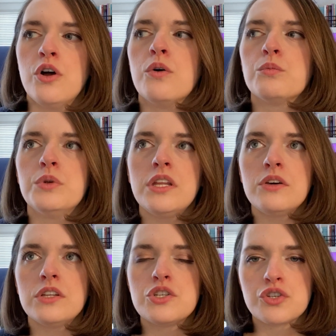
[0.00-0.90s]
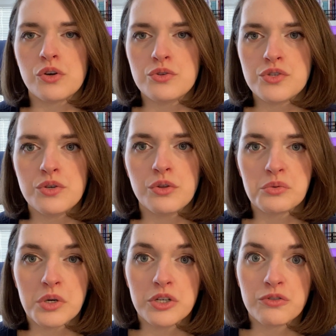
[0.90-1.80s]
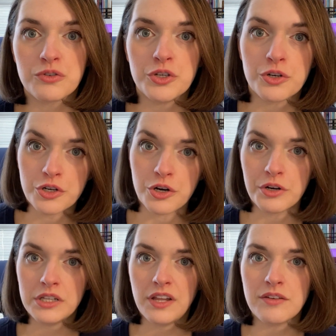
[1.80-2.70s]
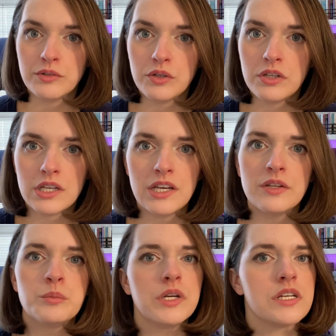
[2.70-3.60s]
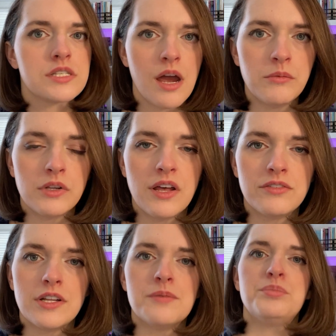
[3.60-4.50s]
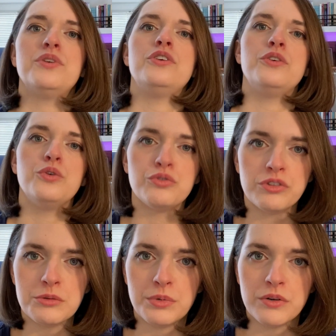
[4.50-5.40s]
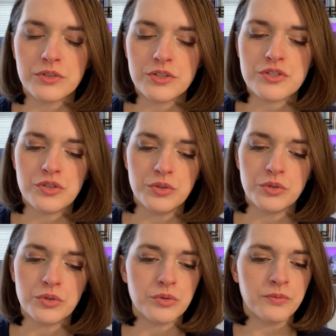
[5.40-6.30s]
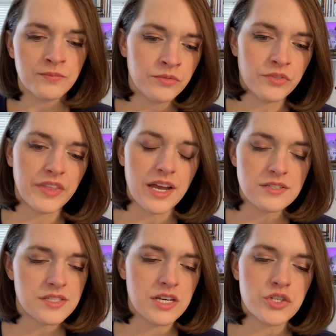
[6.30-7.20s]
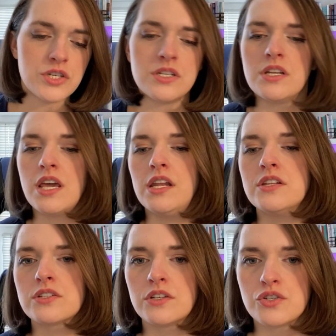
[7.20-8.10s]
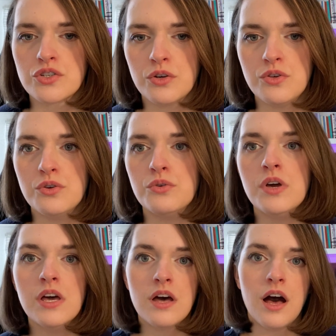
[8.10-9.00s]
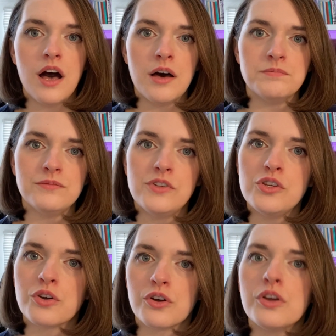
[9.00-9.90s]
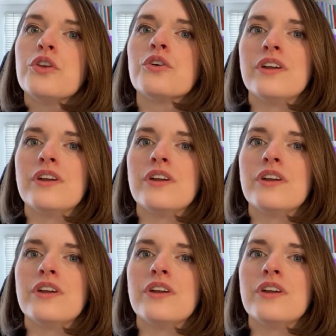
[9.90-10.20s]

really only shows you the one for your current level, and then when it's time to level up, you flip over to that section, and it's going to show you your